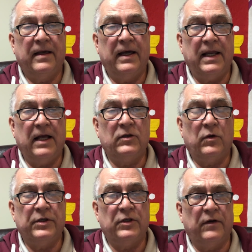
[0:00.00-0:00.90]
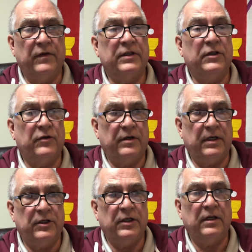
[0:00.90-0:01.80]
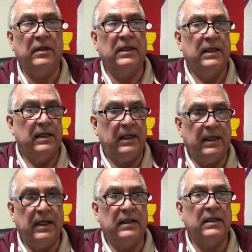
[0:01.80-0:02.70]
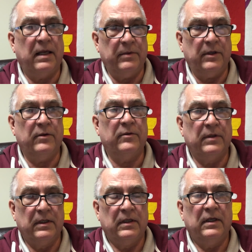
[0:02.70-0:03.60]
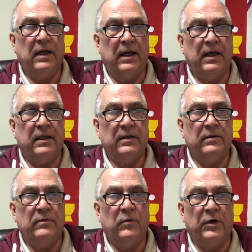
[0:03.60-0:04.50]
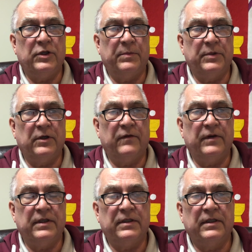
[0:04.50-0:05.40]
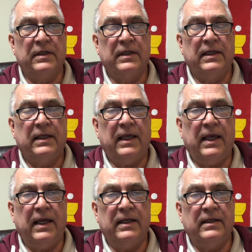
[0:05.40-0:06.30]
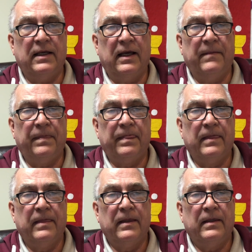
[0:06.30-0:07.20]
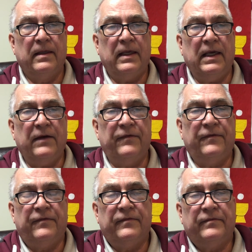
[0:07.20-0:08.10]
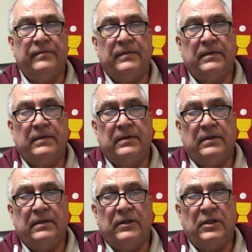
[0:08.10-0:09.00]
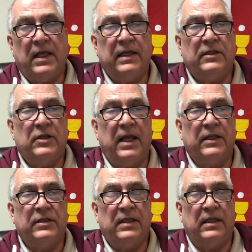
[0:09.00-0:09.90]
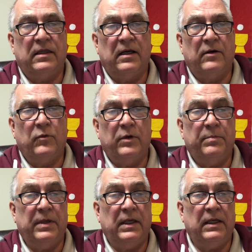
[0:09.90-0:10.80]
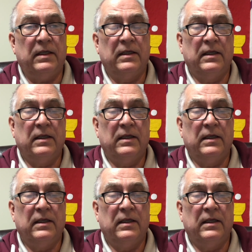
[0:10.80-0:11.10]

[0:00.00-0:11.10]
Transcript: an outdoor service, a traditional ELW uh, worship service. And um, if the slight chance that there would be